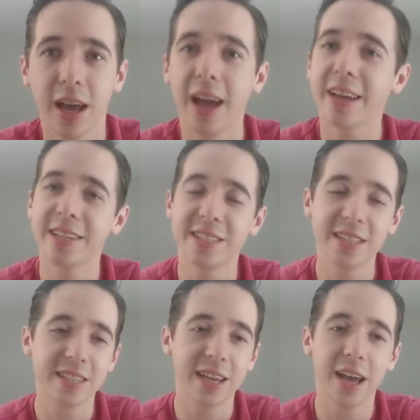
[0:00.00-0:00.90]
I can
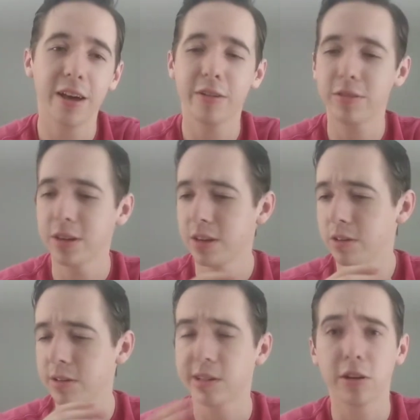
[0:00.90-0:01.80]
sit down,
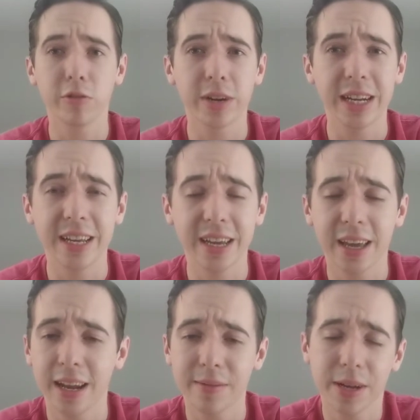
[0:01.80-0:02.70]
start reading
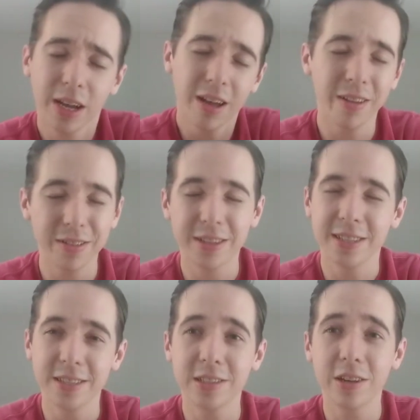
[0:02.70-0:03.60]
it, and I'm like, oh,
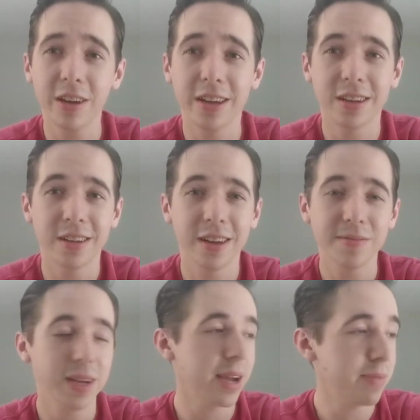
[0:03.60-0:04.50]
this is good.
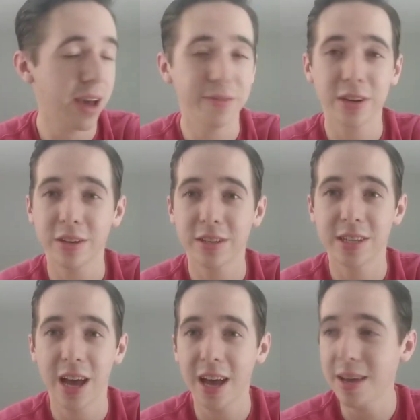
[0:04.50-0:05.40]
I'm having a good
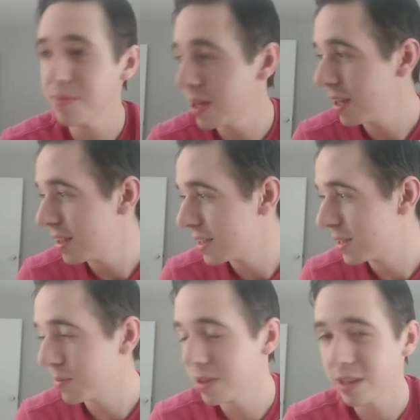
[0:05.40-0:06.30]
time.
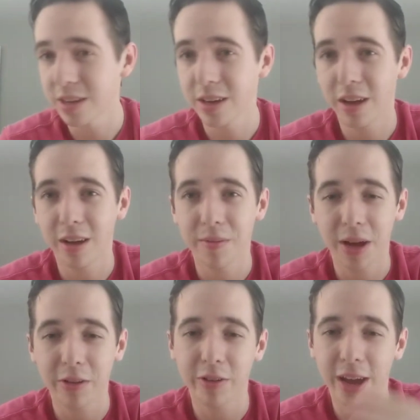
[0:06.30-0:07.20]
Some of the,
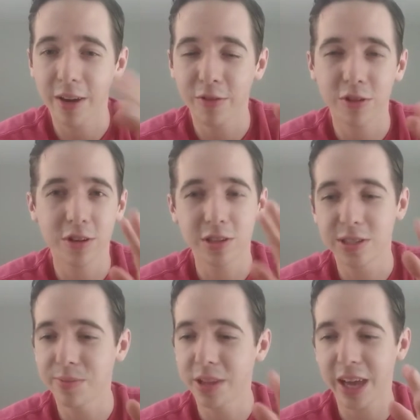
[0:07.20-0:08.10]
I don't care for
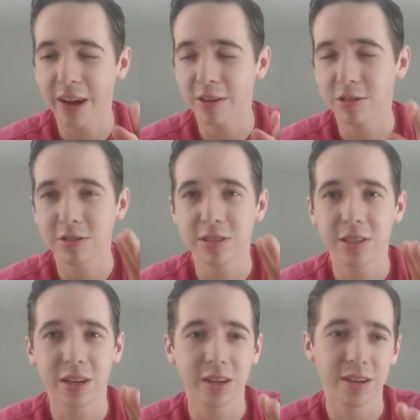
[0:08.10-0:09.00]
some of the characters'
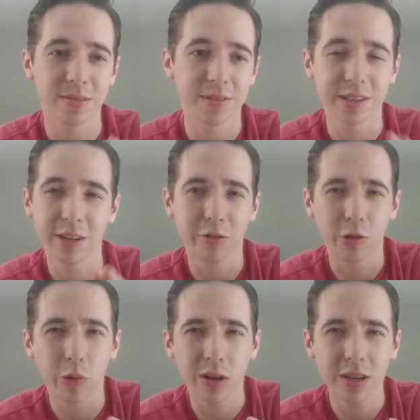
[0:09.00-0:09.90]
little
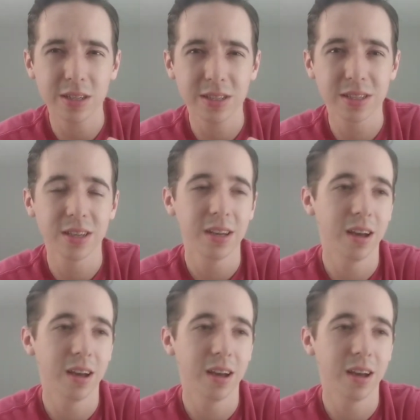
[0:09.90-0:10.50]
quirks.